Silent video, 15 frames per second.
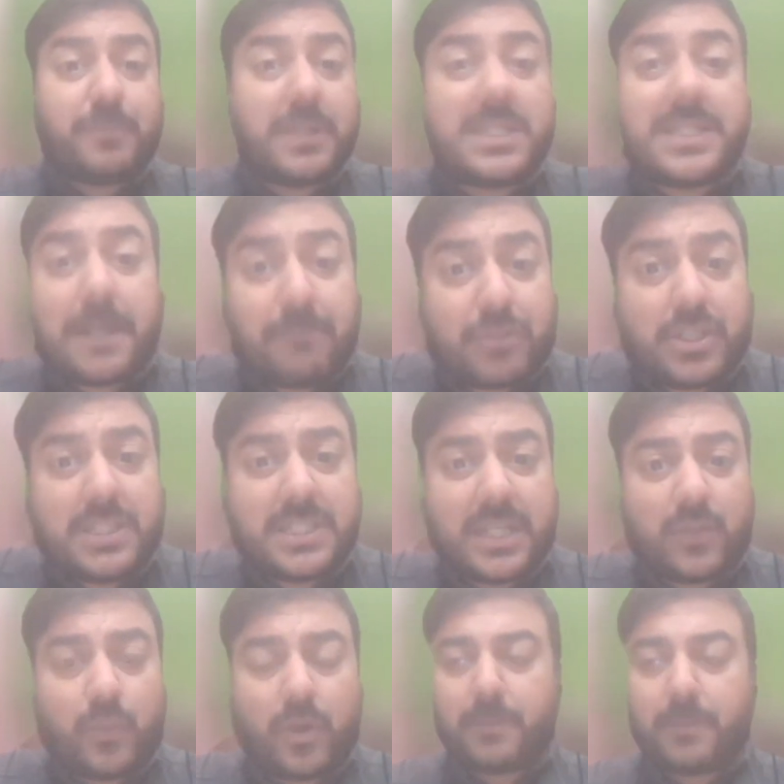perceptions
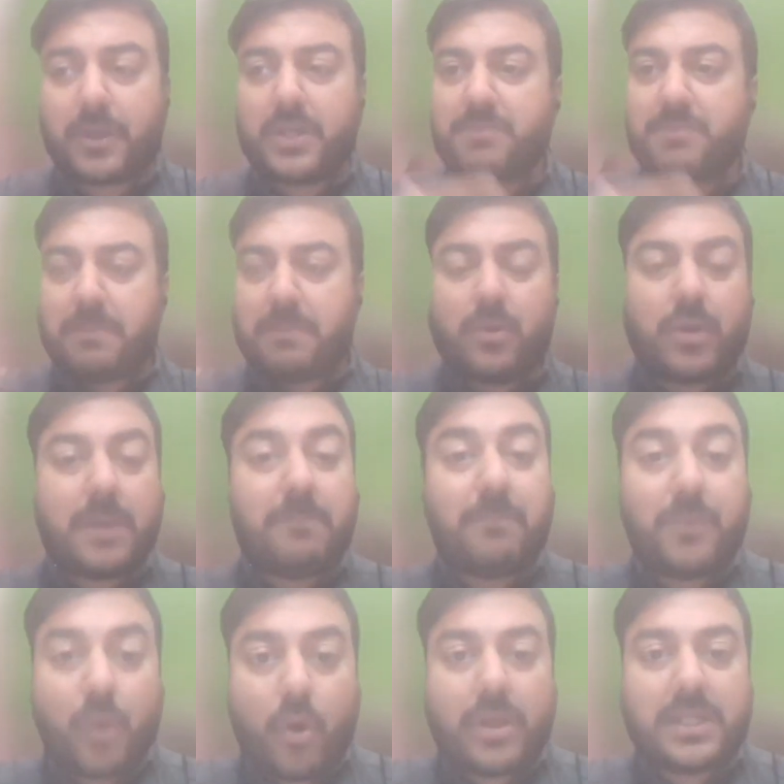at work, because people who are
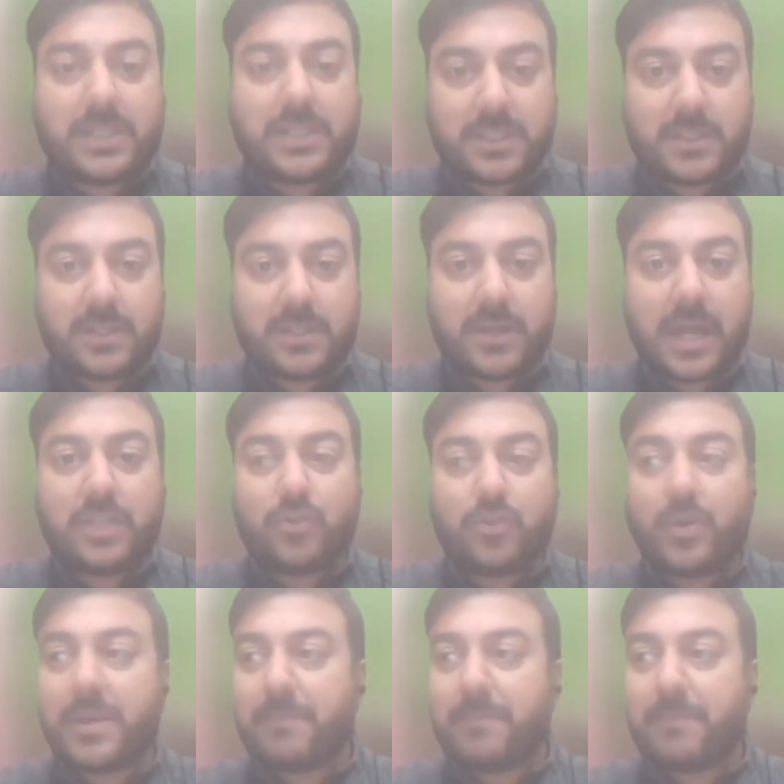employed, right, who are